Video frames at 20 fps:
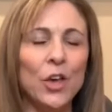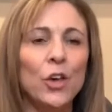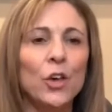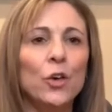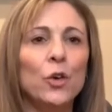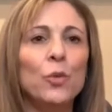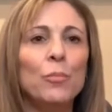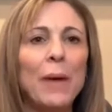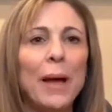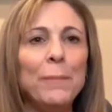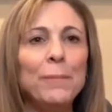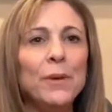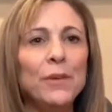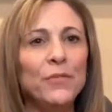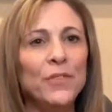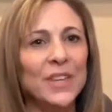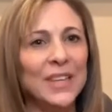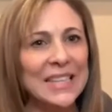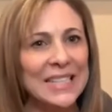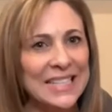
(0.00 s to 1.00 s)
who might be
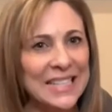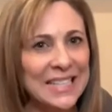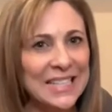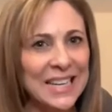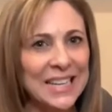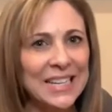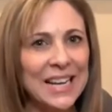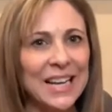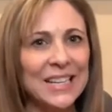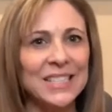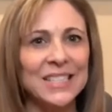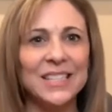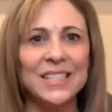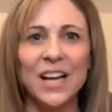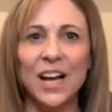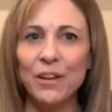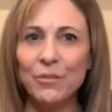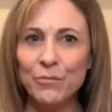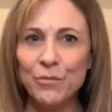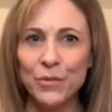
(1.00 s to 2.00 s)
feeling disconnected,
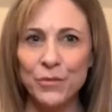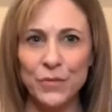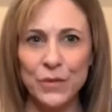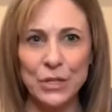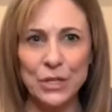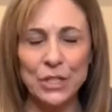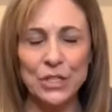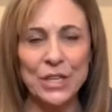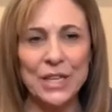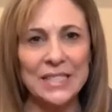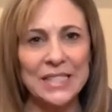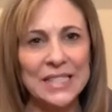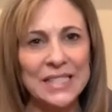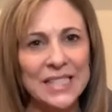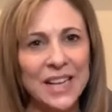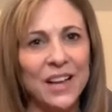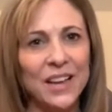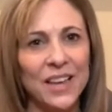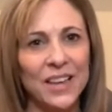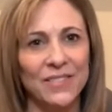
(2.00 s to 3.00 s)
unfulfilled, and
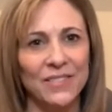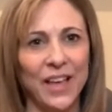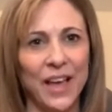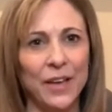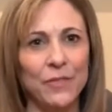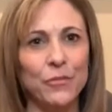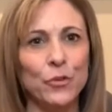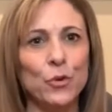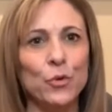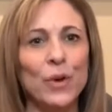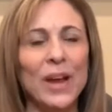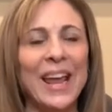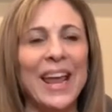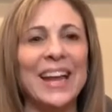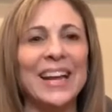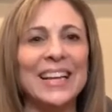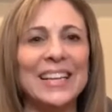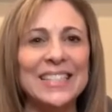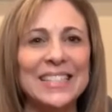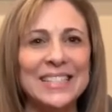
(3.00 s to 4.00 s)
stuck in life create
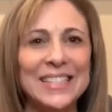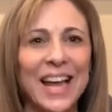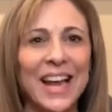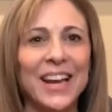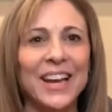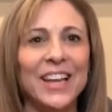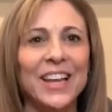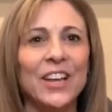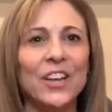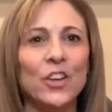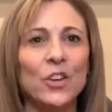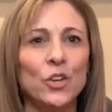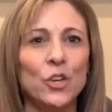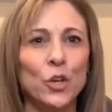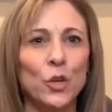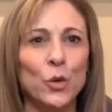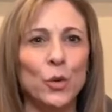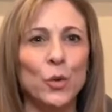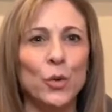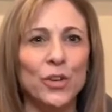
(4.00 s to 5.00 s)
an exciting
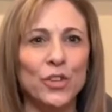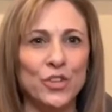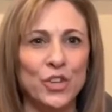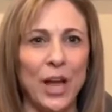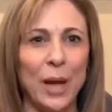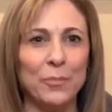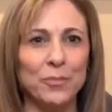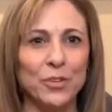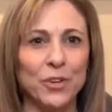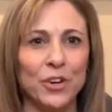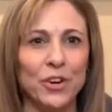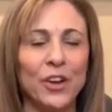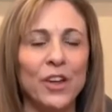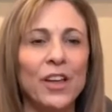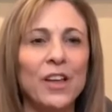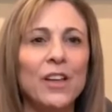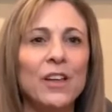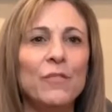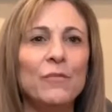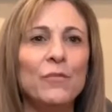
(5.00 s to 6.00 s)
new chapter
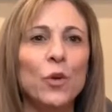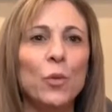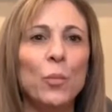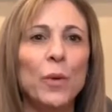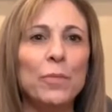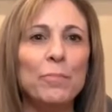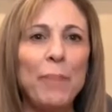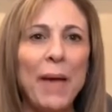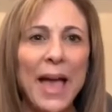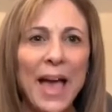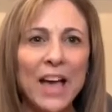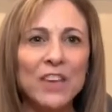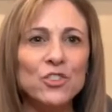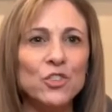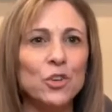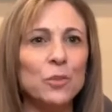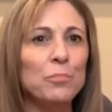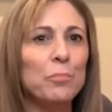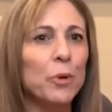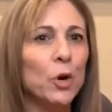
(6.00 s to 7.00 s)
filled with
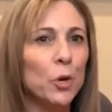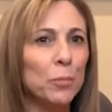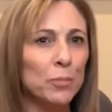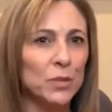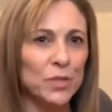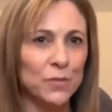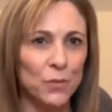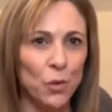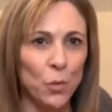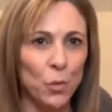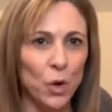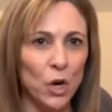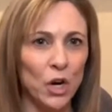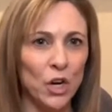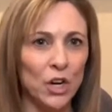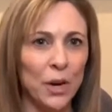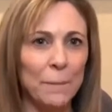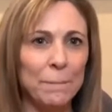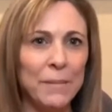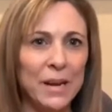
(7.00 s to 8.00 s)
passion, purposeful
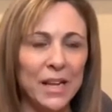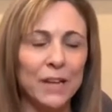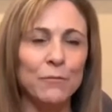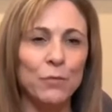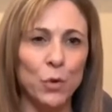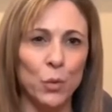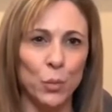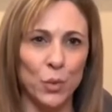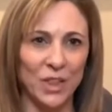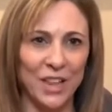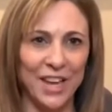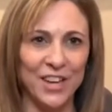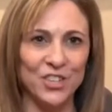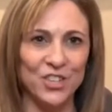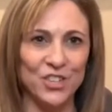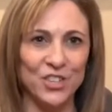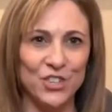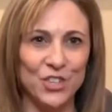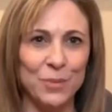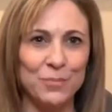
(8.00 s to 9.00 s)
work, meaningful
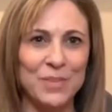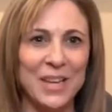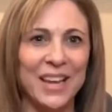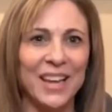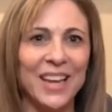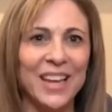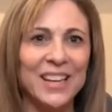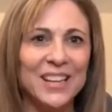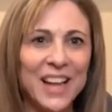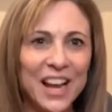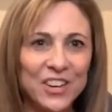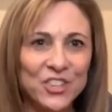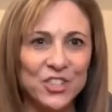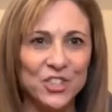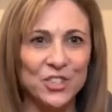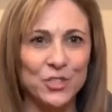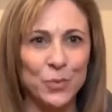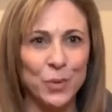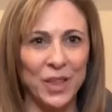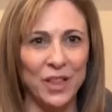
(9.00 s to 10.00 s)
relationships, and
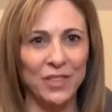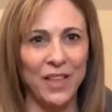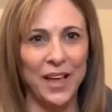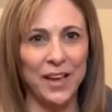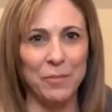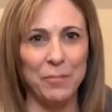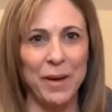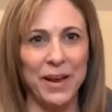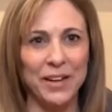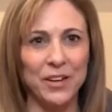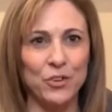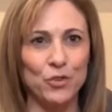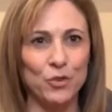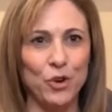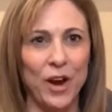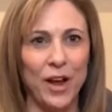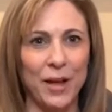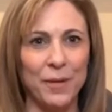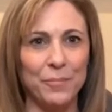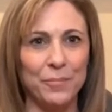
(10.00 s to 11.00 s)
connections with a like-minded
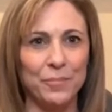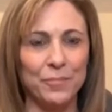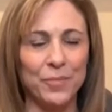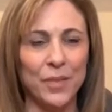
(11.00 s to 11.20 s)
tribe.